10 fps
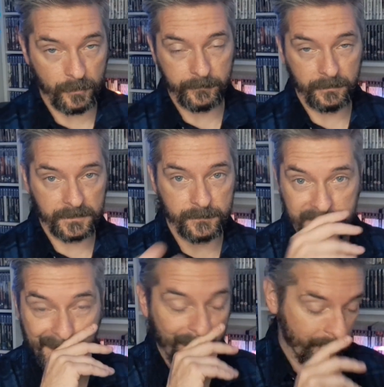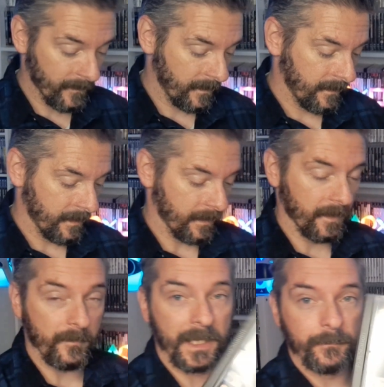Romulus was out,
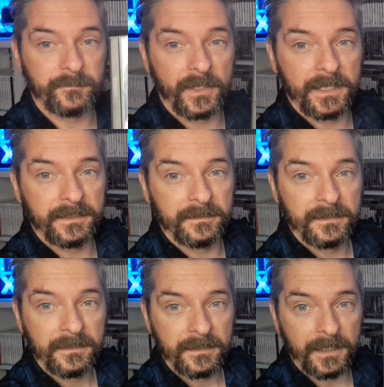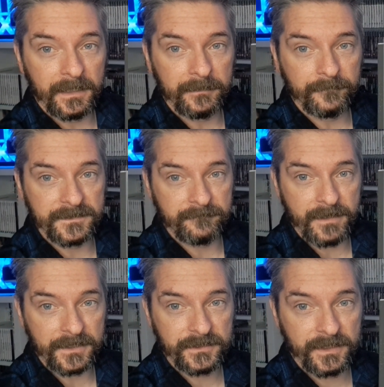I was playing Alien
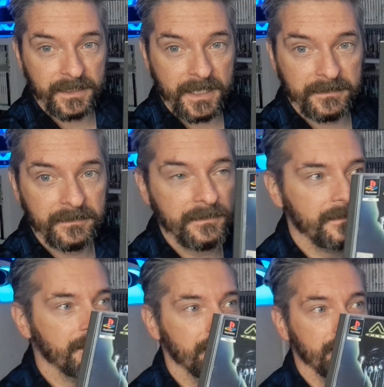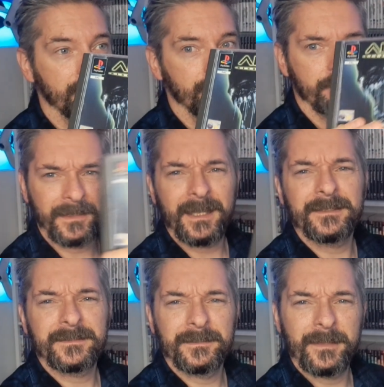Resurrection again. That
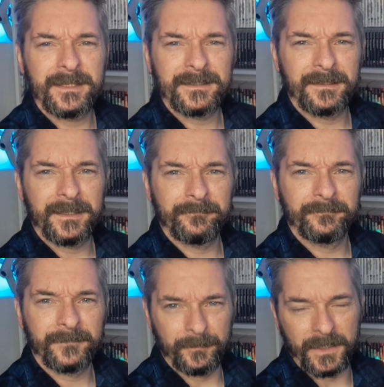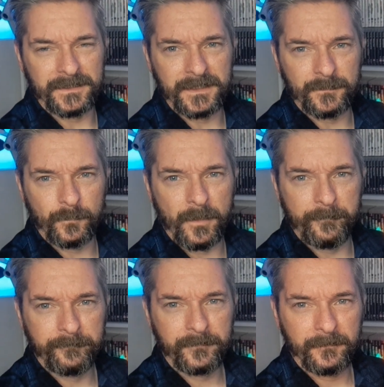is an amazing game for the PlayStation
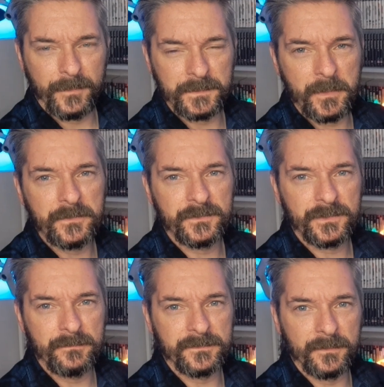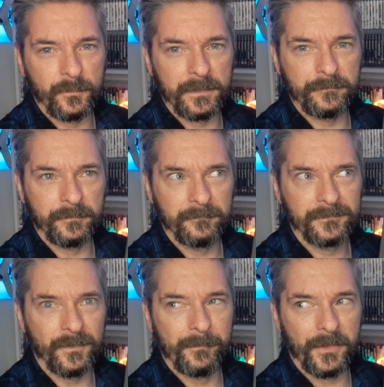1. First-person shooter with
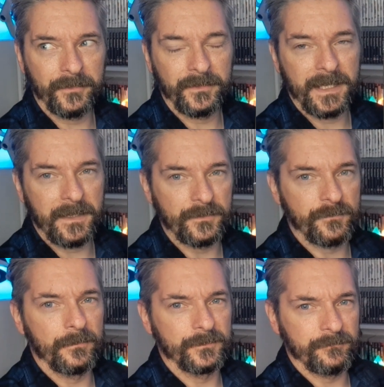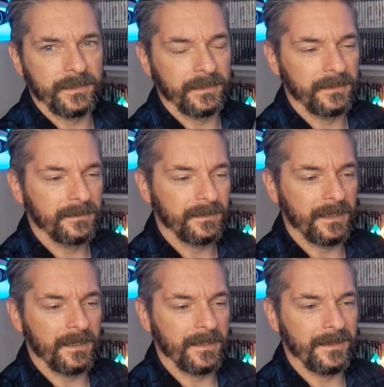modern day controls really.
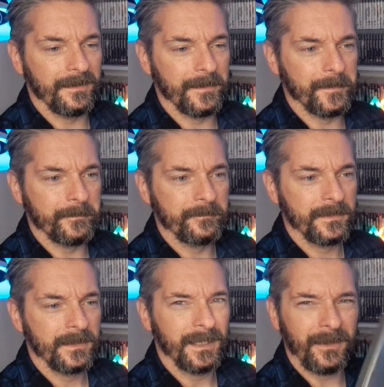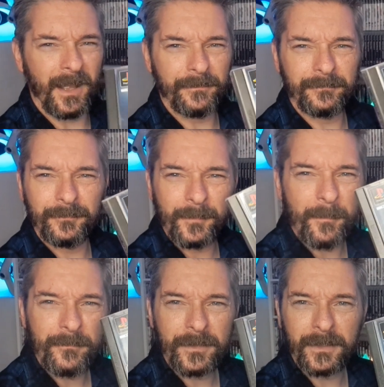I
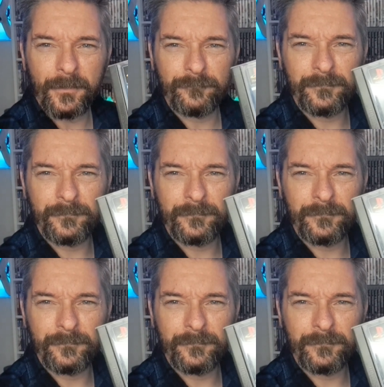remember it got